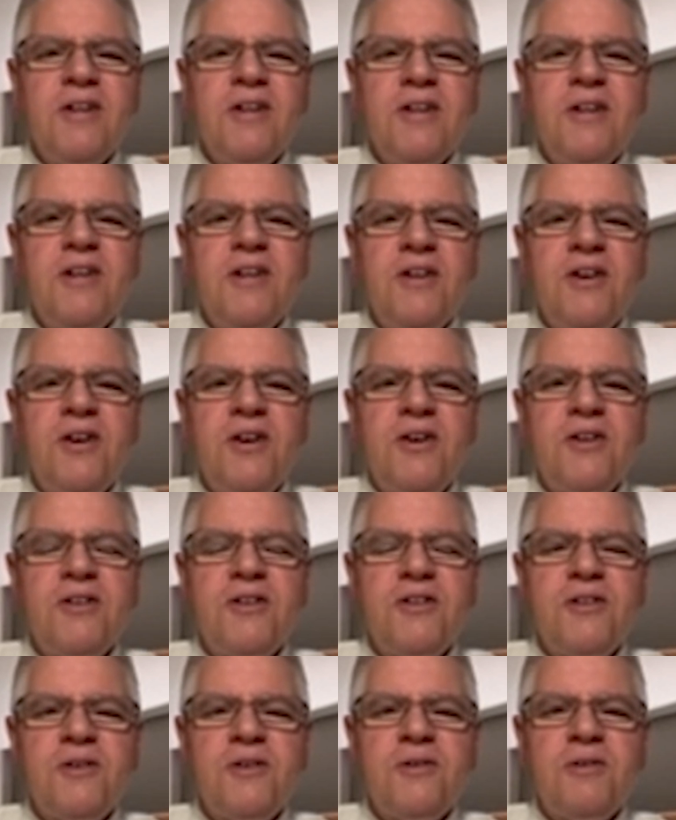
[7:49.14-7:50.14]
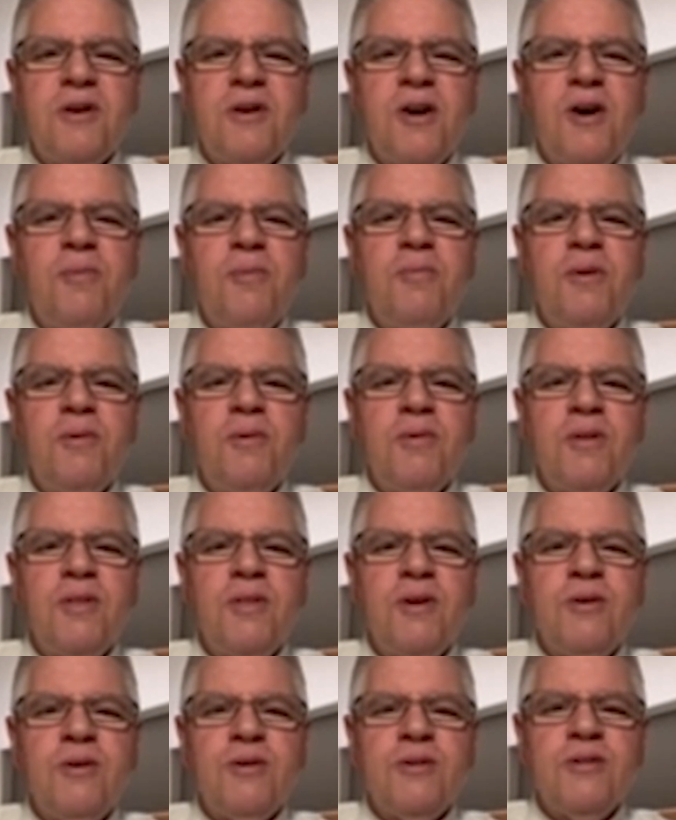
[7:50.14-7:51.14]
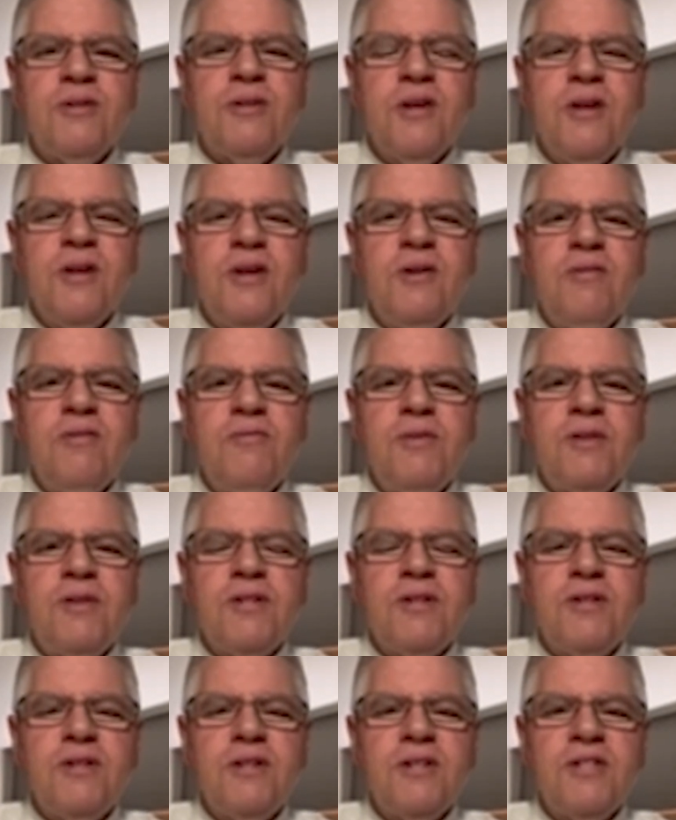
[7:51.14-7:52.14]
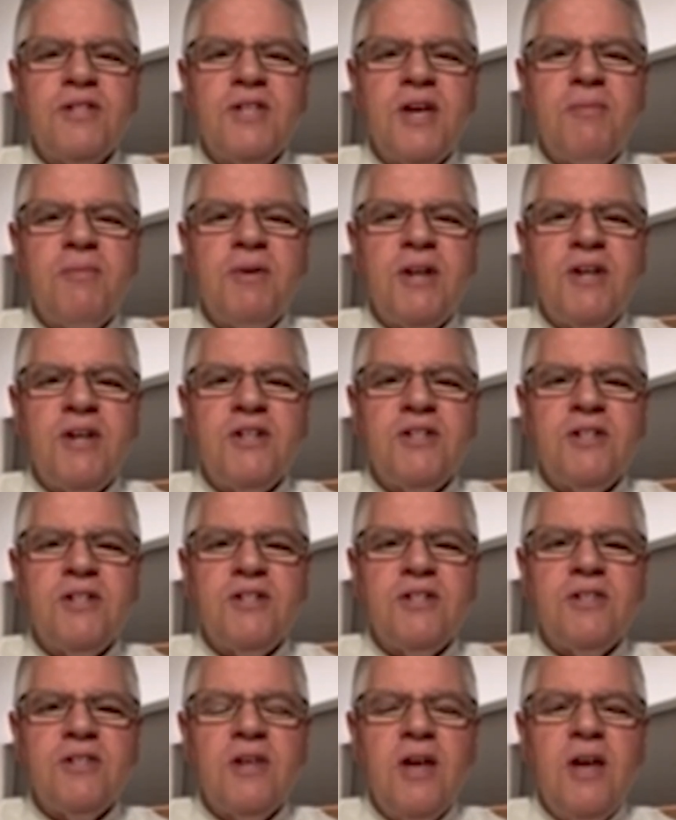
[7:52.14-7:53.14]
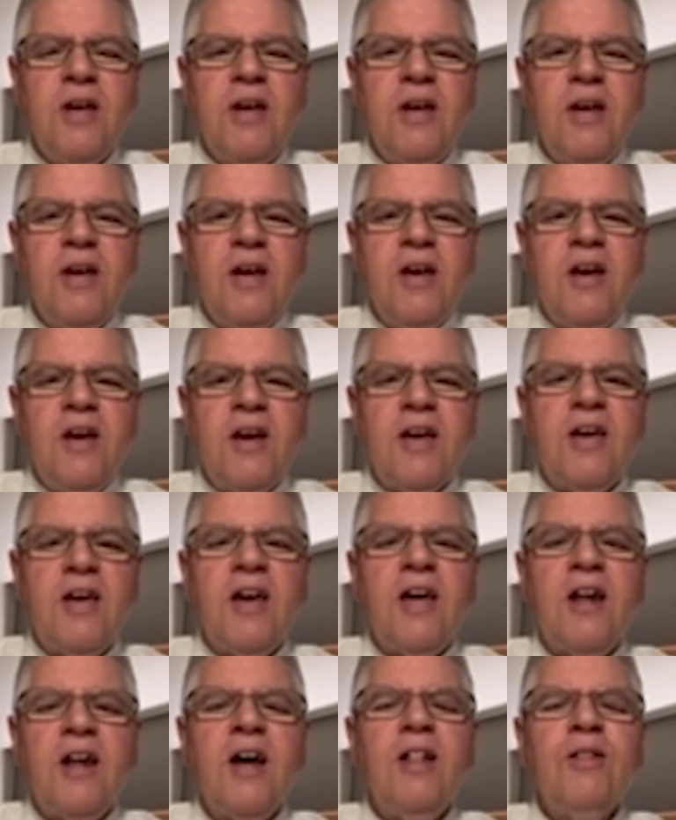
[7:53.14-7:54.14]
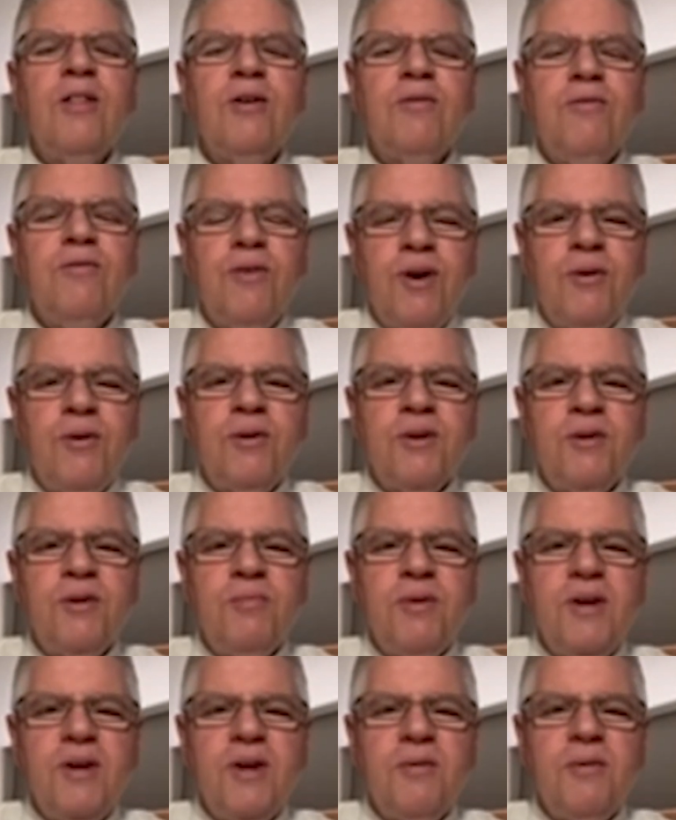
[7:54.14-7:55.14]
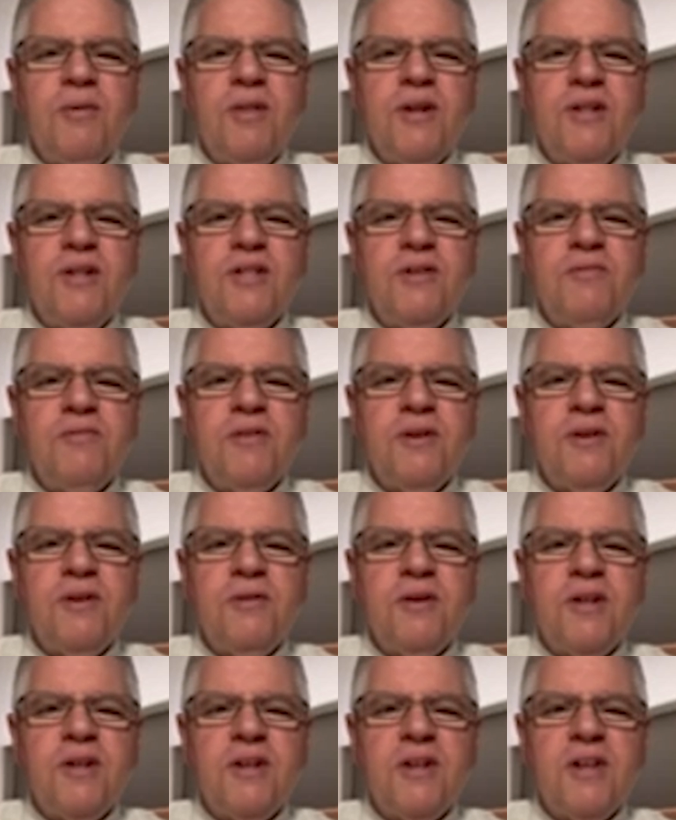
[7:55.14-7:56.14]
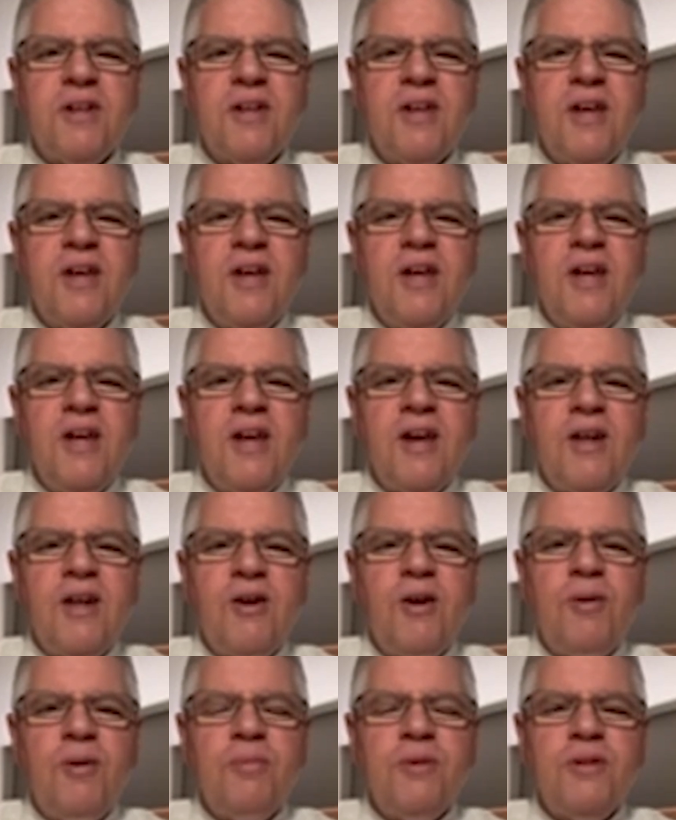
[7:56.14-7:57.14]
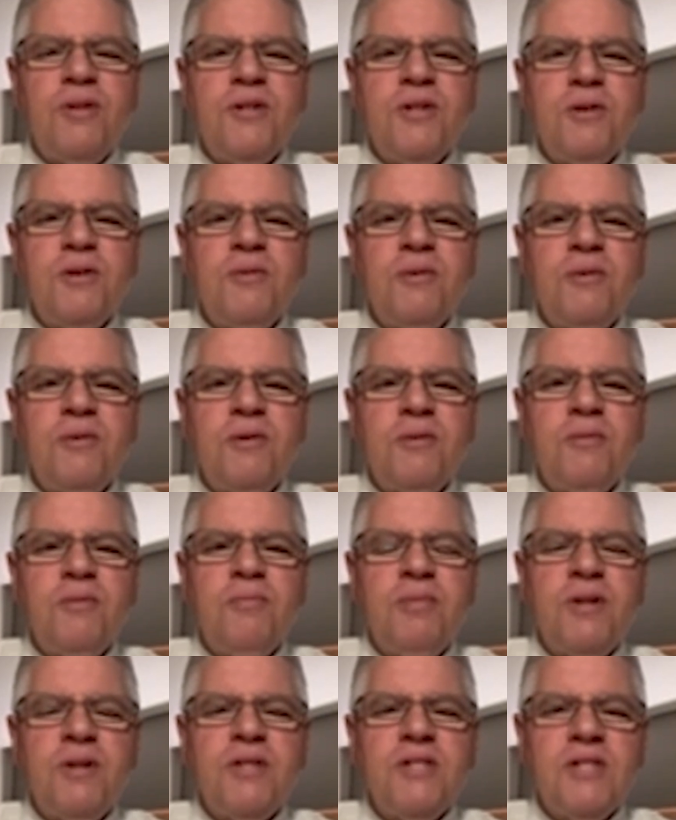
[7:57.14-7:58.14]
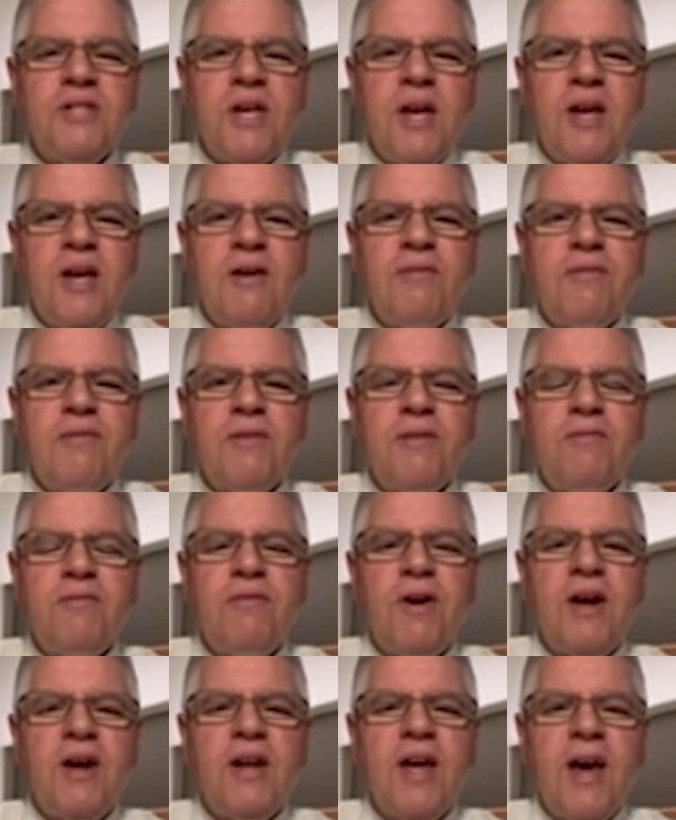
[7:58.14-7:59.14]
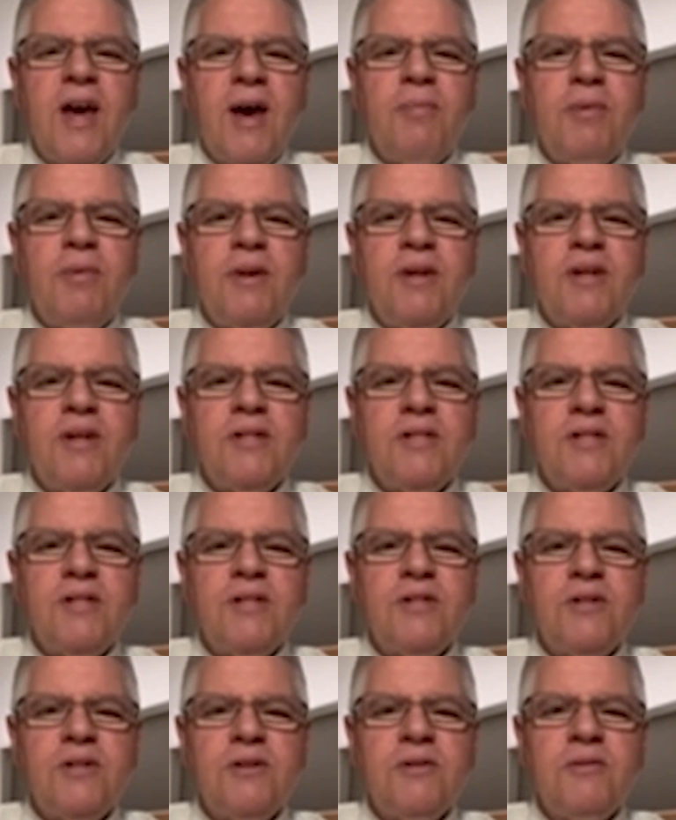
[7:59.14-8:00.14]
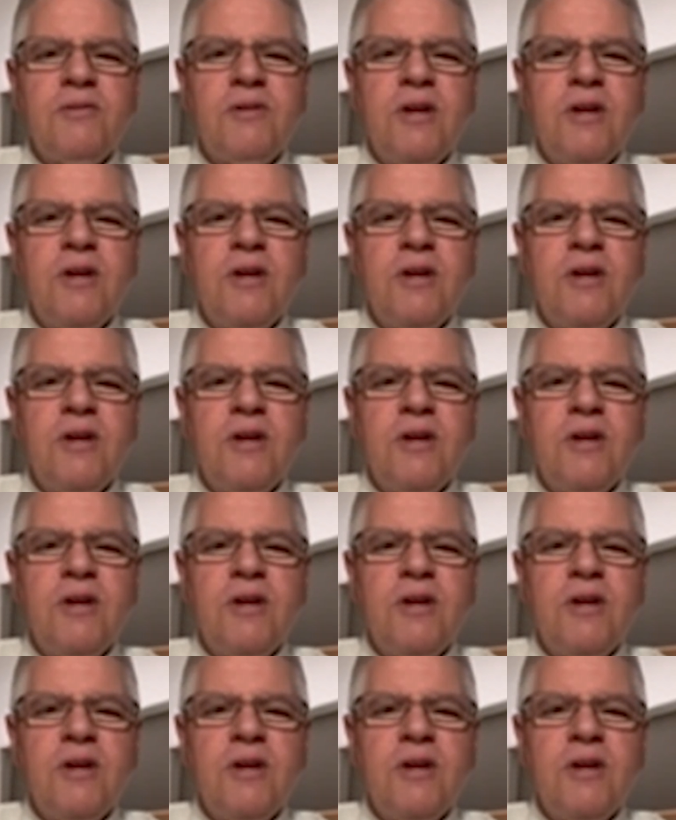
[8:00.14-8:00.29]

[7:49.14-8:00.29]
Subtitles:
year to help you with those physical examinations. Again, I look forward to being with each of you and hope that you will be safe and find happiness as you